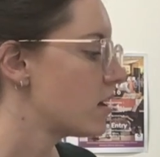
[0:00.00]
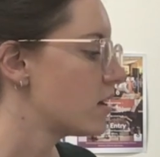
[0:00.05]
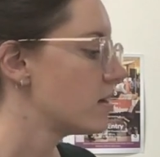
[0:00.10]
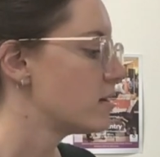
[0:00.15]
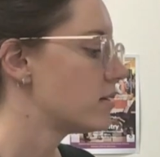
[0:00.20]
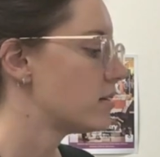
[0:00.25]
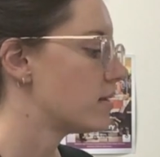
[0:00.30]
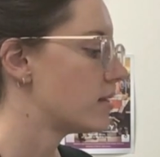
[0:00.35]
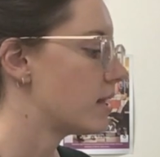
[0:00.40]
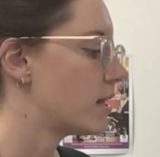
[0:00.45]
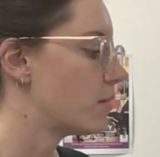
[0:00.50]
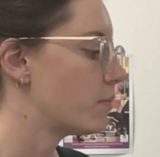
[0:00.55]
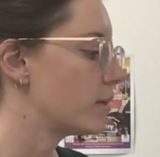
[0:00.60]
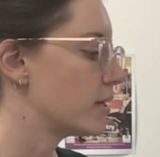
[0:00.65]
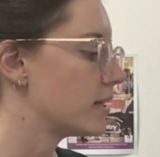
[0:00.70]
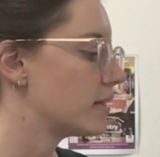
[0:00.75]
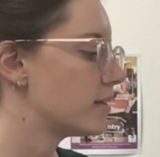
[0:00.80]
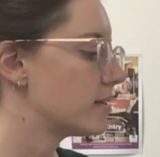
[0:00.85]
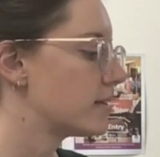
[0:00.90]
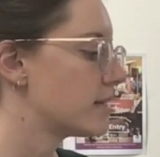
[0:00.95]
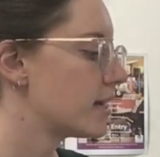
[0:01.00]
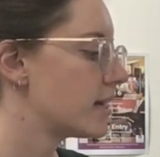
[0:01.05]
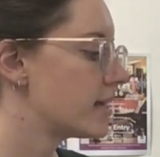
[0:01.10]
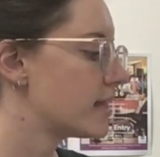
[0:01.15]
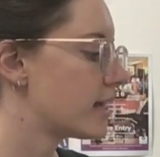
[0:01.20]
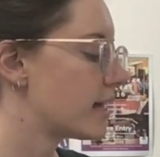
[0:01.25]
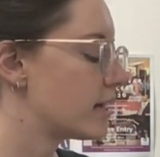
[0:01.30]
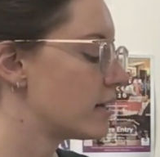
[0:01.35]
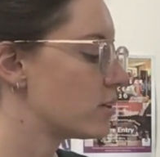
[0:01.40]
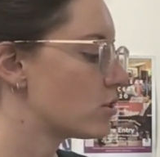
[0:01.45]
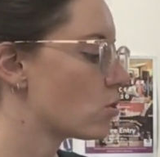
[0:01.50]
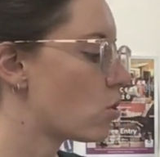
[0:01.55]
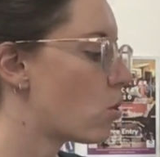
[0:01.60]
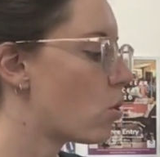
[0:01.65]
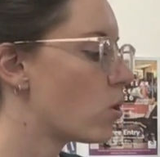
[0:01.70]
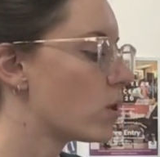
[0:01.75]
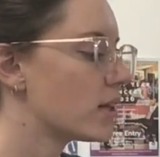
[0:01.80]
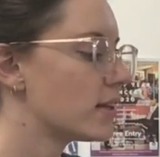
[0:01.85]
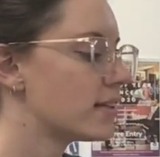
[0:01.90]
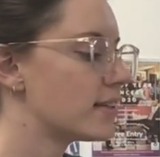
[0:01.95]
So then we can see that it's
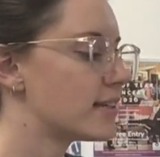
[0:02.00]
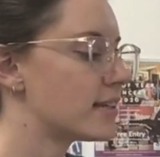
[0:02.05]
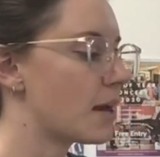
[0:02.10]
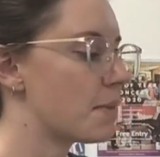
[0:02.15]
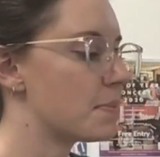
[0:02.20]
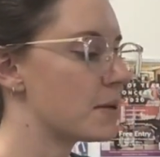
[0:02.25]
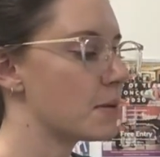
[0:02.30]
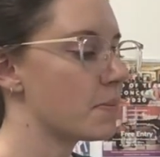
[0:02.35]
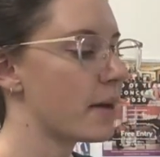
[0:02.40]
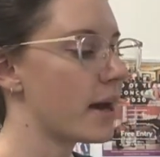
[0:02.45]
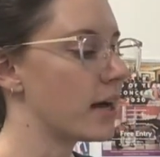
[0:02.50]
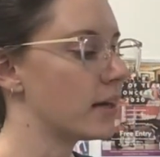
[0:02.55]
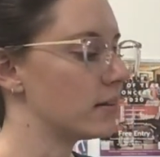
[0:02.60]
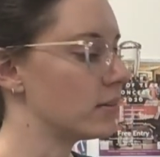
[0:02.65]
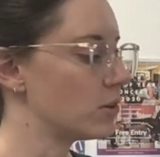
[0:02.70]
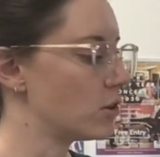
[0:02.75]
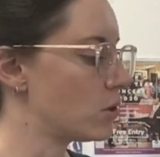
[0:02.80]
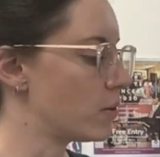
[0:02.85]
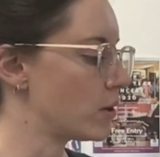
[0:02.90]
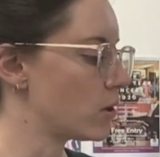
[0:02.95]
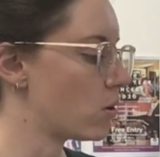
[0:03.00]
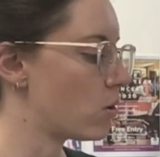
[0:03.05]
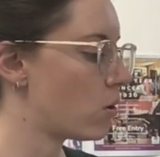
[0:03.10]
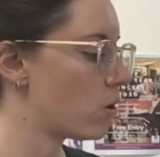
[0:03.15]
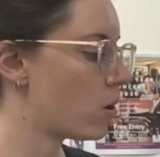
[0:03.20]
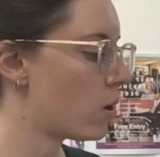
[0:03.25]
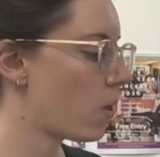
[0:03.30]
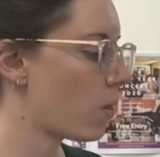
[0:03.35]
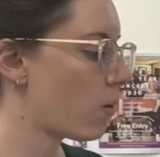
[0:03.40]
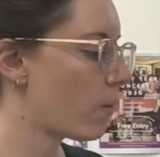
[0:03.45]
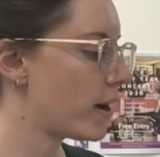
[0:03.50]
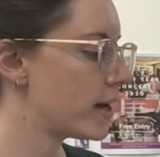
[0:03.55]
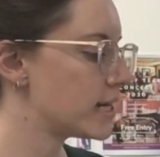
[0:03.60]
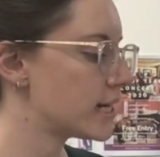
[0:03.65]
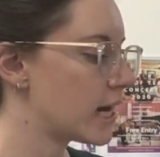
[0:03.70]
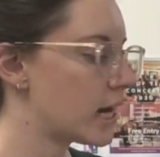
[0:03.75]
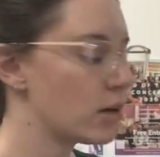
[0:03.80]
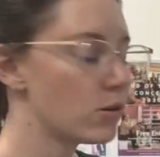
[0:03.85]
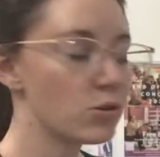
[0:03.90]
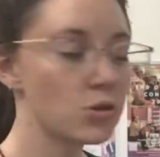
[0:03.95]
all a stepping pattern going all the way
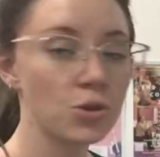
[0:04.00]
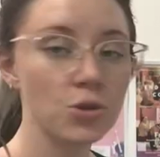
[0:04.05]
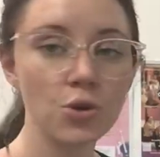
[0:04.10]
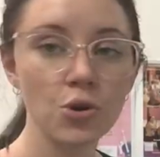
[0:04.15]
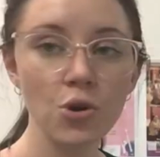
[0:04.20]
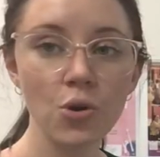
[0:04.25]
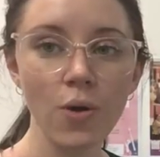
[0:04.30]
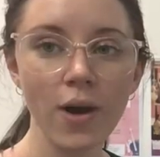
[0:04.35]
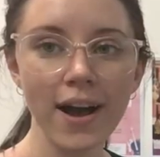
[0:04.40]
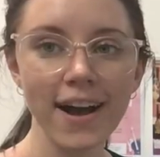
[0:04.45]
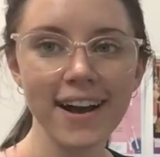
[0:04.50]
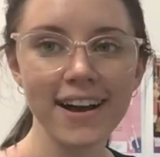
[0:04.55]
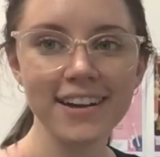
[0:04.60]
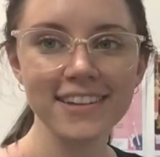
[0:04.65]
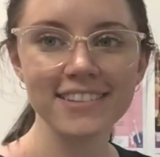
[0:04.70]
down to our